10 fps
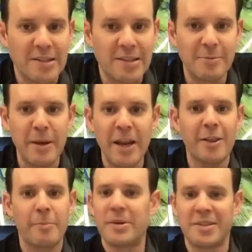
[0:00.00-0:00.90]
He's meeting the
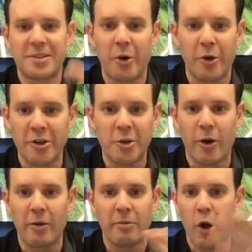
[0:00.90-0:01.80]
business owners who
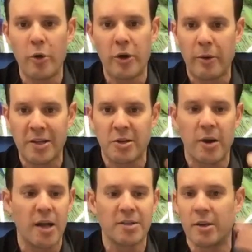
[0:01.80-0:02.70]
are owning
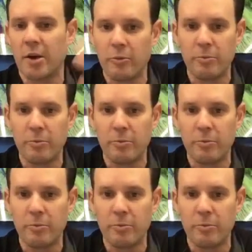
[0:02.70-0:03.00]
restaurants and own